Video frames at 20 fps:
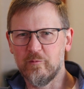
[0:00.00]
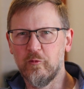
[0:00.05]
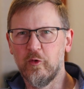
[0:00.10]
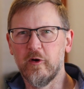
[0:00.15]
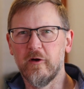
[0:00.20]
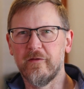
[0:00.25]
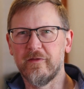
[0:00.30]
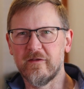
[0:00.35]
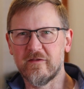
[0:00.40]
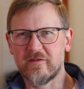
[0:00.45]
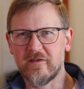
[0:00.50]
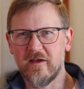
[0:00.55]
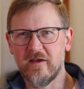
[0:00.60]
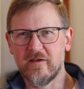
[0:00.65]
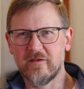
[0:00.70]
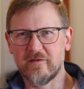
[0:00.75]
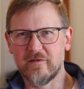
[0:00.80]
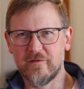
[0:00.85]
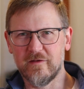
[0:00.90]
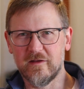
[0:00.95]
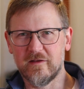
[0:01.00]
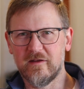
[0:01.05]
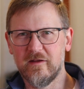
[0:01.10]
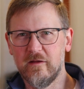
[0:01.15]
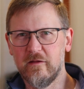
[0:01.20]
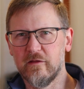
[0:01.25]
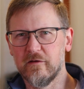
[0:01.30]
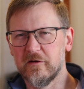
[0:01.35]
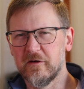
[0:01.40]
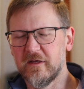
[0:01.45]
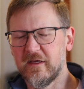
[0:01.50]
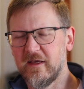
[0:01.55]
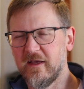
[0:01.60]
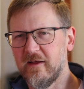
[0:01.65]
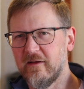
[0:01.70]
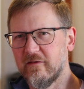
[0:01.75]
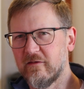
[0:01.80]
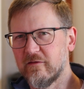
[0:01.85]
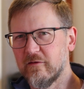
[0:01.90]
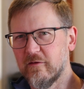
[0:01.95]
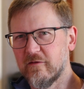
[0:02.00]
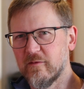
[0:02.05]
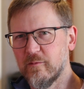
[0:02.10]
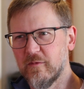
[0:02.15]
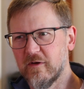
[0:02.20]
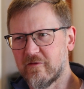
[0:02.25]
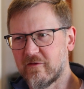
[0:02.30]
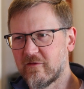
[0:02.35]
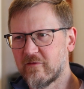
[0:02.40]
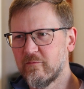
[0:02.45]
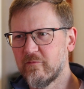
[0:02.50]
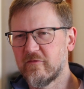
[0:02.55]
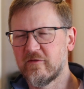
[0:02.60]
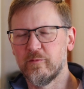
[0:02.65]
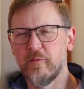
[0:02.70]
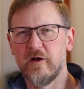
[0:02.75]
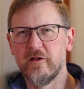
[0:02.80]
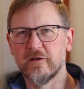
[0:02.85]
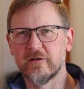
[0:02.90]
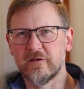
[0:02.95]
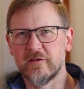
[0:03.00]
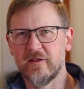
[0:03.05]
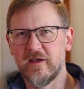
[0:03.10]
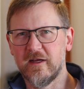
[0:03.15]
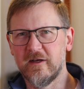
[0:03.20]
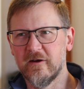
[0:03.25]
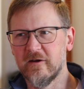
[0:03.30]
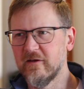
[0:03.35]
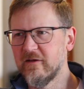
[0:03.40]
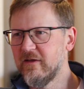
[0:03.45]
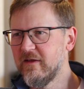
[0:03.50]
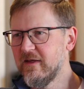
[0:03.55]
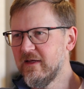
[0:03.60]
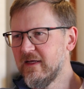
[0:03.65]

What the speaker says: more on the size of a T-38, so it's much smaller and lighter.